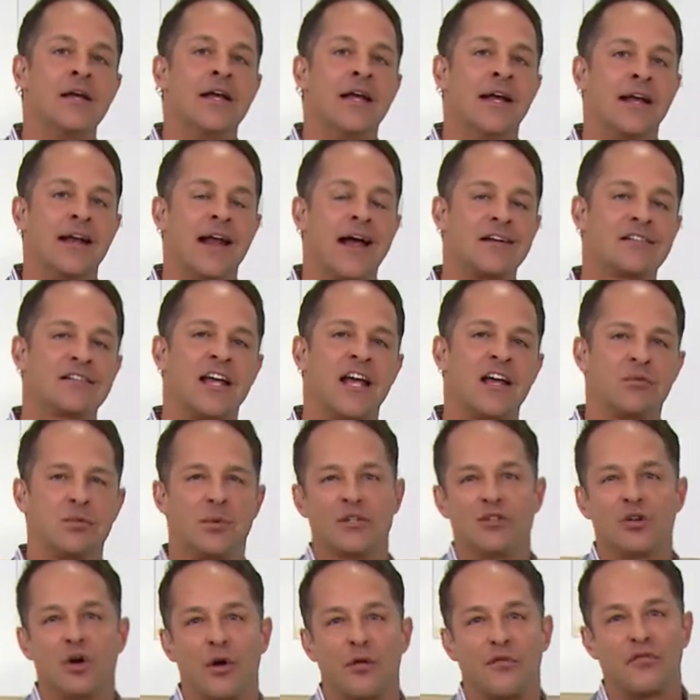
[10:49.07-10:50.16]
Okay. It actually has
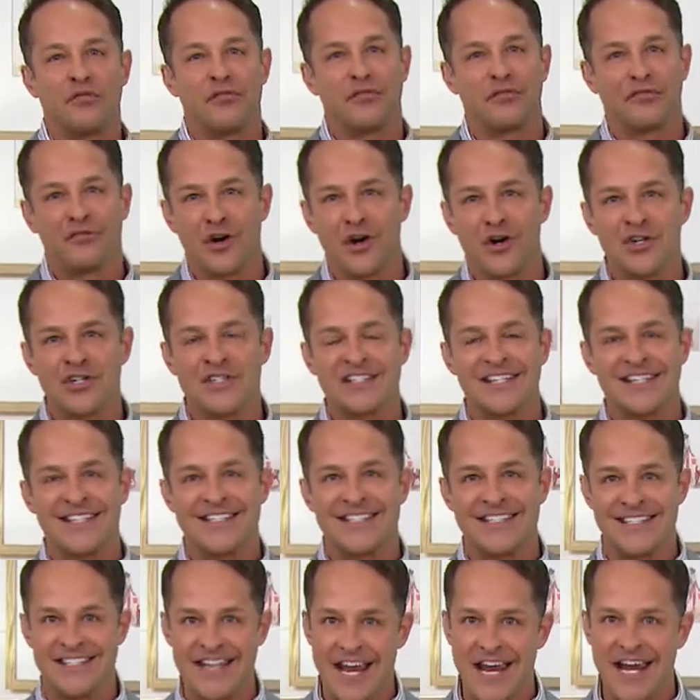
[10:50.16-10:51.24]
what's called first
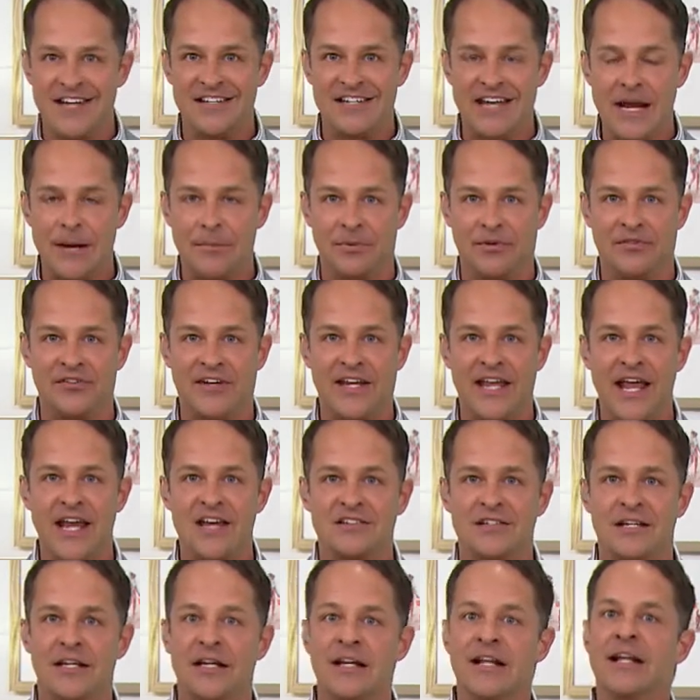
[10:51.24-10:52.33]
stage
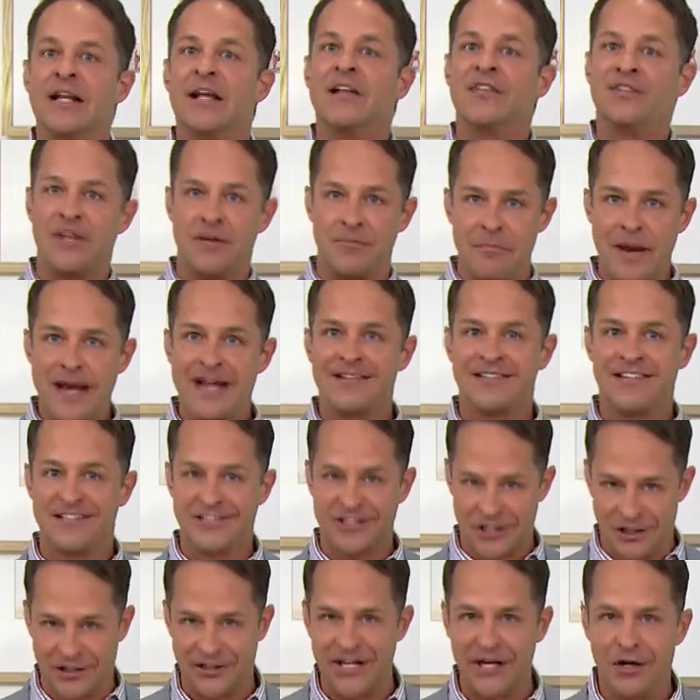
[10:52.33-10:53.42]
amplification that makes
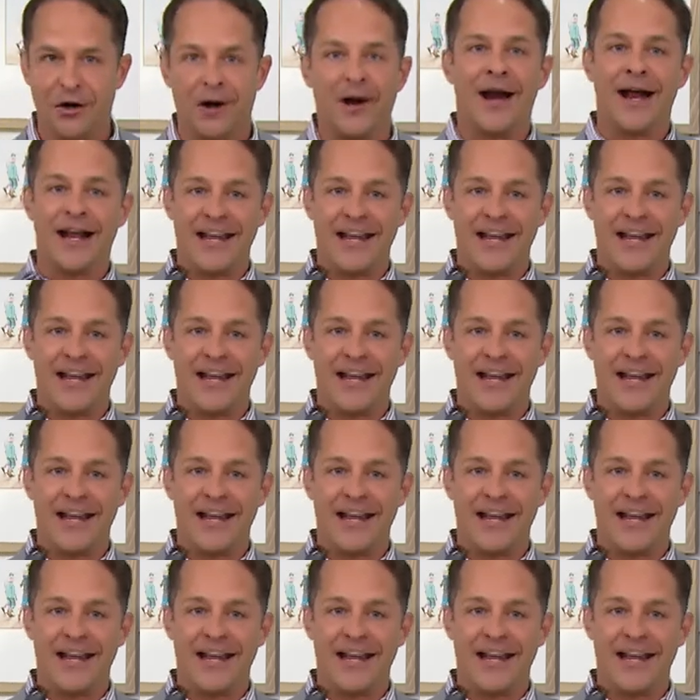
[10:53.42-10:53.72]
it clearer.